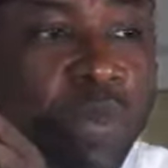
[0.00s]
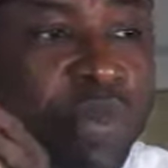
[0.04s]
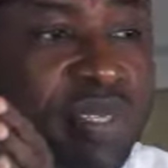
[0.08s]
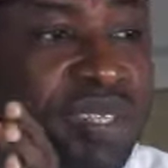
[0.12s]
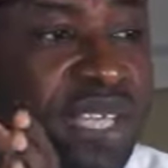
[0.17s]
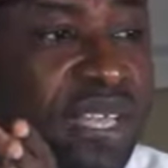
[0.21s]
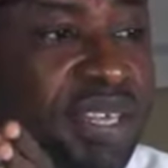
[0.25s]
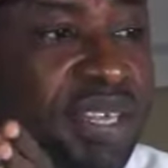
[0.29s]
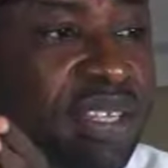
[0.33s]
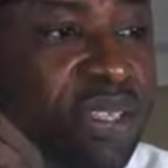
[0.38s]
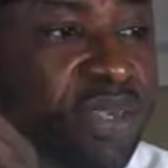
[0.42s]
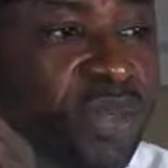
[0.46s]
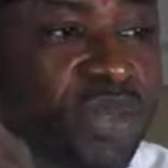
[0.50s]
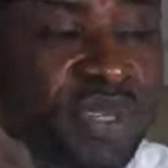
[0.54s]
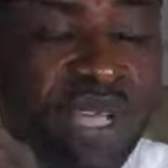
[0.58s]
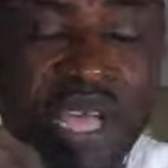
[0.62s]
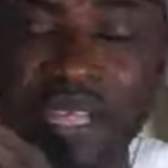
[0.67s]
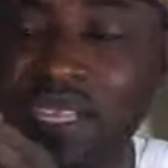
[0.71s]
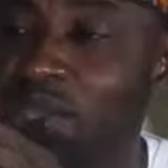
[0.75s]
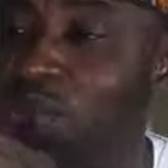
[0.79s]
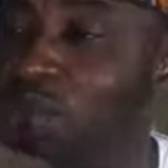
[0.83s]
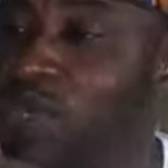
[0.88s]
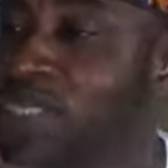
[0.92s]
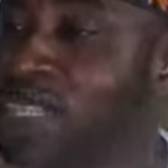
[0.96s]
will be telling you
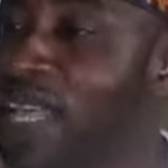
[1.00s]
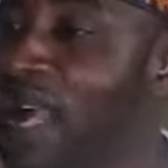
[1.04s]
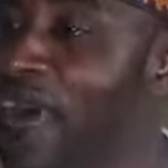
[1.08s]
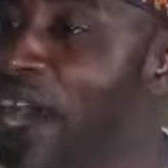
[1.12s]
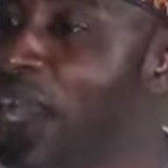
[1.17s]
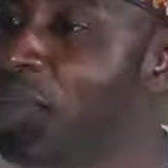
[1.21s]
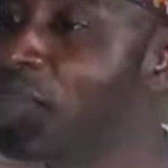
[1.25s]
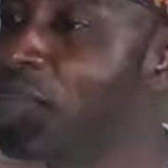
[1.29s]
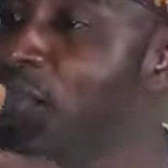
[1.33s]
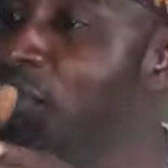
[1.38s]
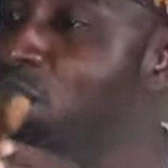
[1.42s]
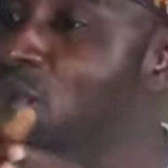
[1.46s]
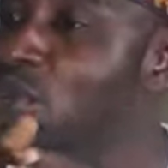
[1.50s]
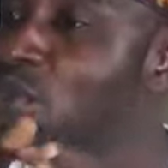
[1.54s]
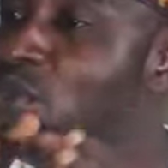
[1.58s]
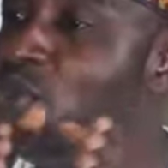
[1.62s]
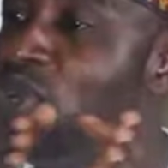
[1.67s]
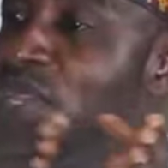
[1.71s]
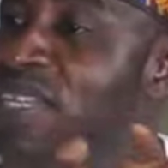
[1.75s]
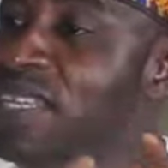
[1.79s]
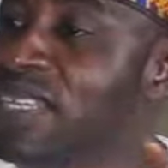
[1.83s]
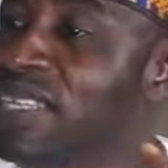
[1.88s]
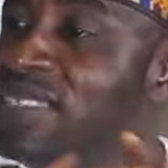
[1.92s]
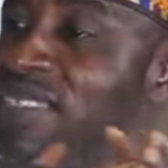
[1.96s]
that it was the army who
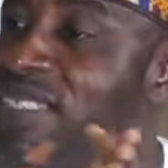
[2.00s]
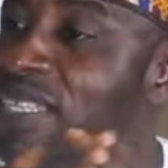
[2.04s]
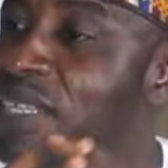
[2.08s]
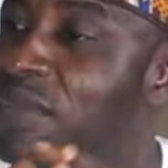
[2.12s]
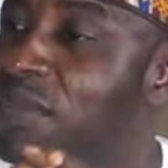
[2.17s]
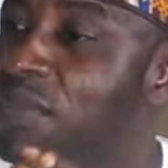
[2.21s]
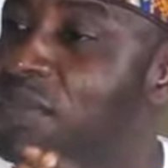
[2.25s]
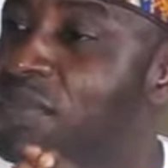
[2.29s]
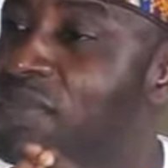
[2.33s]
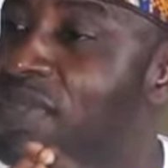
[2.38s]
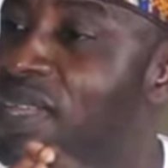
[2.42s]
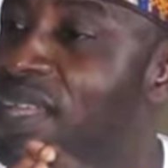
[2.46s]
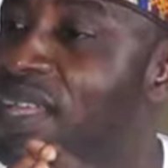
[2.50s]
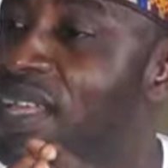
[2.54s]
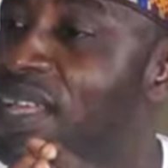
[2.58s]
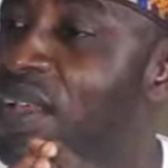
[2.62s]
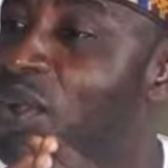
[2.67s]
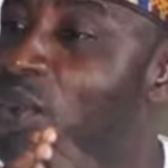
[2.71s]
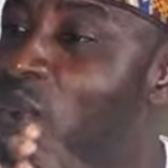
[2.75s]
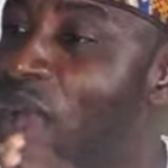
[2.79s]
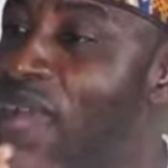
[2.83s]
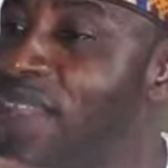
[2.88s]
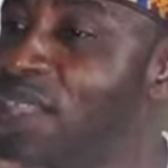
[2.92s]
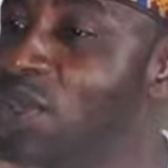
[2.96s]
released him
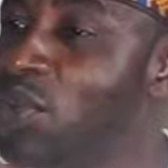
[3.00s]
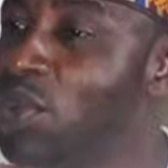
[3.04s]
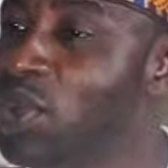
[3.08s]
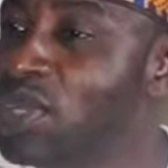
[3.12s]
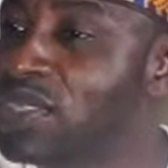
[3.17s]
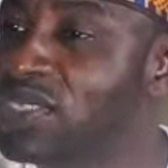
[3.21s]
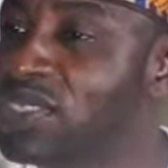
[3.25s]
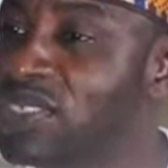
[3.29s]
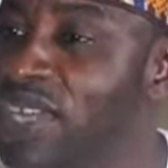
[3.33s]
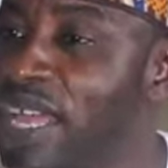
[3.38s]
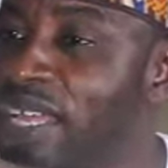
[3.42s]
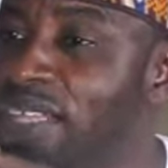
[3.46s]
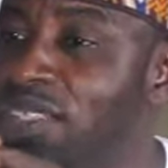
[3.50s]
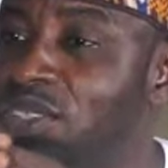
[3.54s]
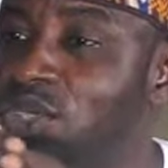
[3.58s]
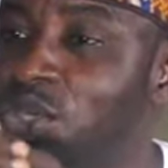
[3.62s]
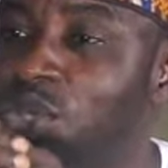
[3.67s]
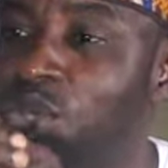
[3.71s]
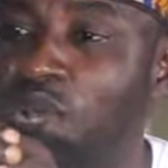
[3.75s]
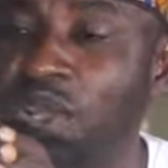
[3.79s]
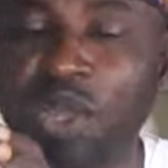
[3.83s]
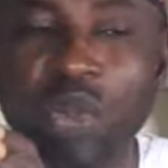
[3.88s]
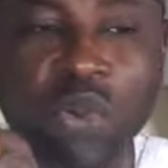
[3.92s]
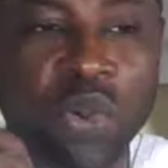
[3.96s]
while he was trying to
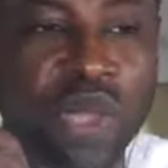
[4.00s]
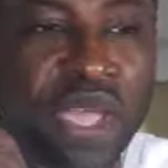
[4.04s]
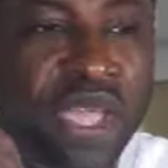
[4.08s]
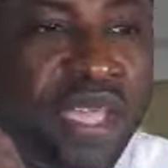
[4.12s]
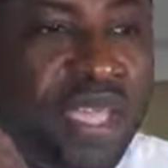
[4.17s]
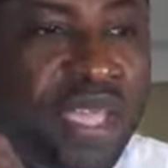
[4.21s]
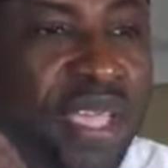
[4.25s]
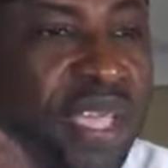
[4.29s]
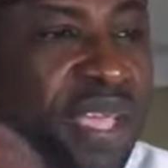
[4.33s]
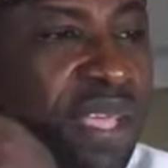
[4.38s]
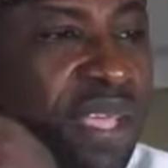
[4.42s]
run away.